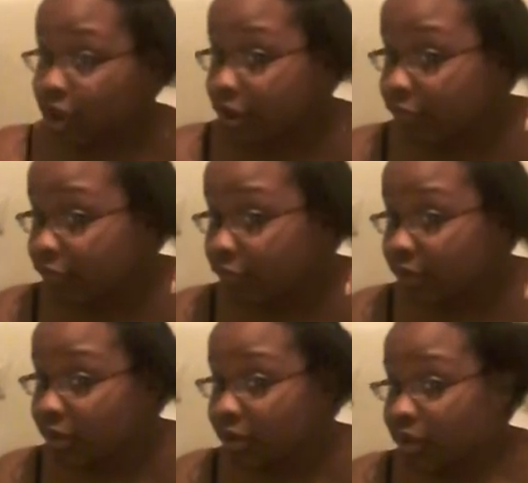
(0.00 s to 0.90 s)
off.
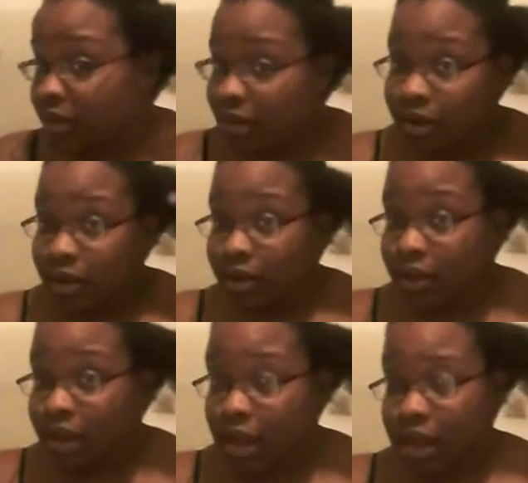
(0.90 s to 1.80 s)

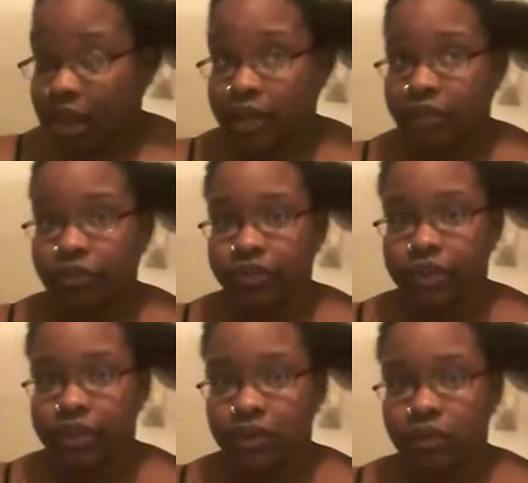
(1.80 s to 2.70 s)
I
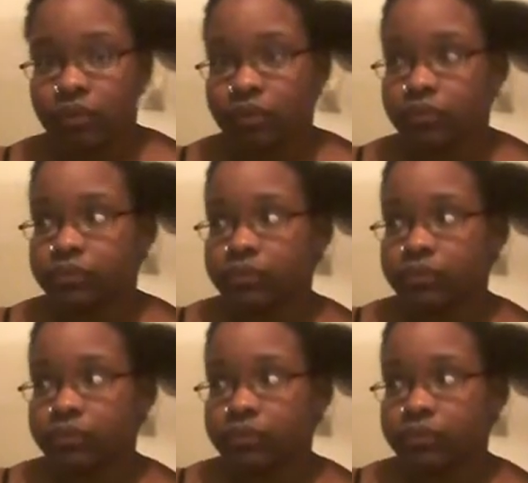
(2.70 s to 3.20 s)
usually do